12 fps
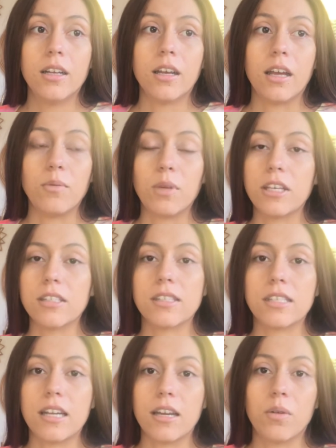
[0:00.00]
And we can
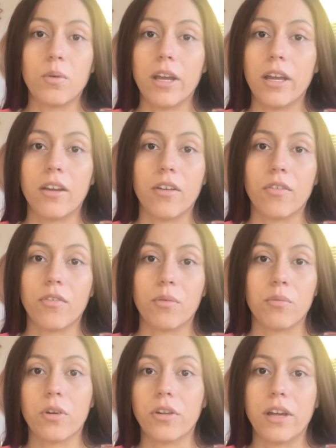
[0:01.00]
stay away
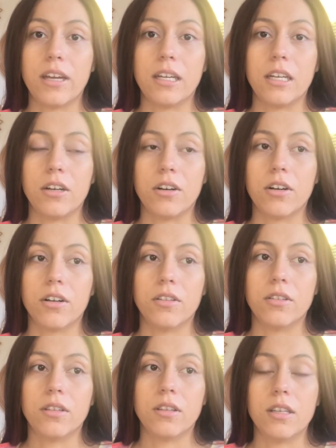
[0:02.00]
from relying on